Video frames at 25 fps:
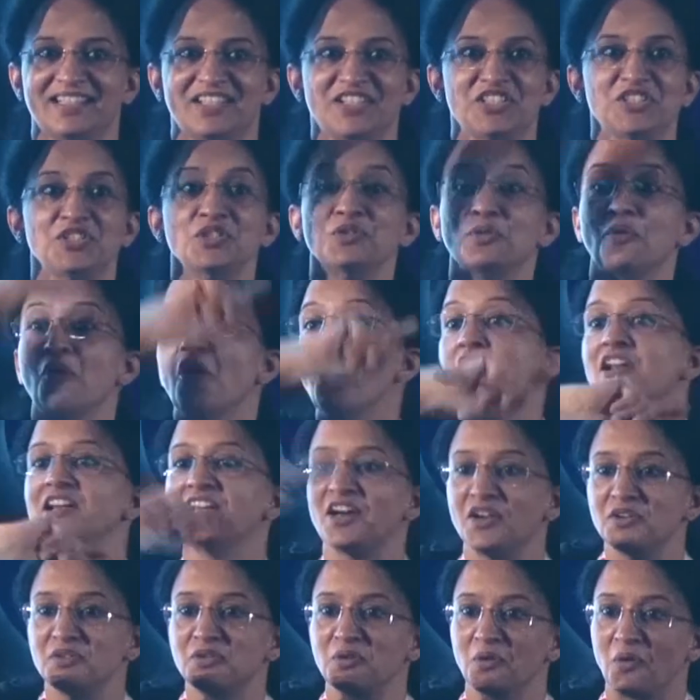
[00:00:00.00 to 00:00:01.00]
You all
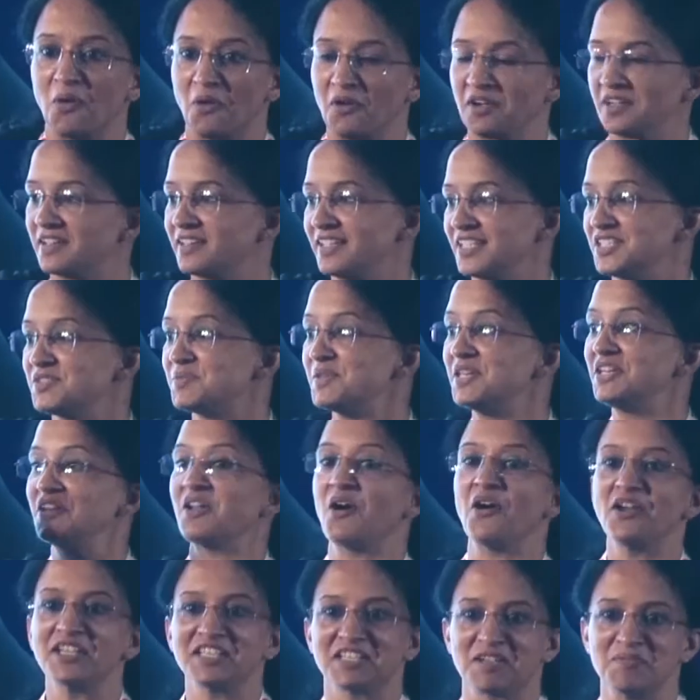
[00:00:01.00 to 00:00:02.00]
are wrong. It will
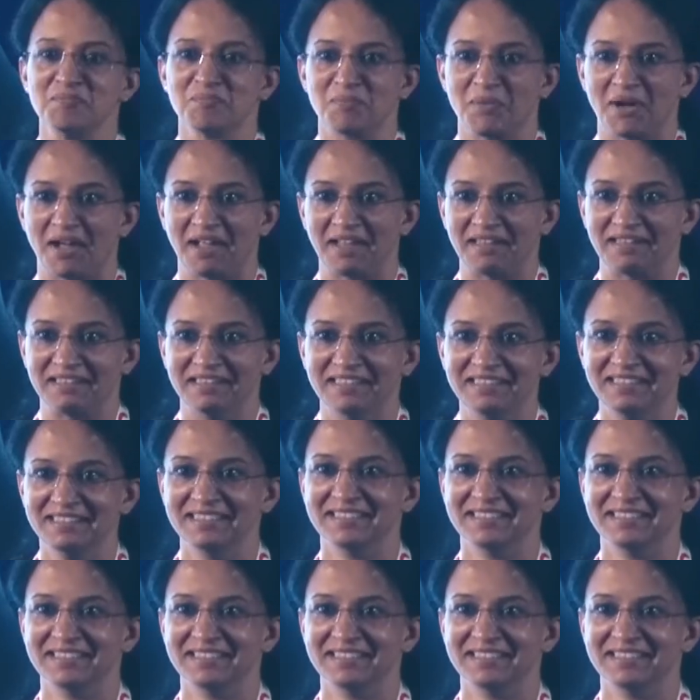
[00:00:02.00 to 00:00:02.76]
not compile.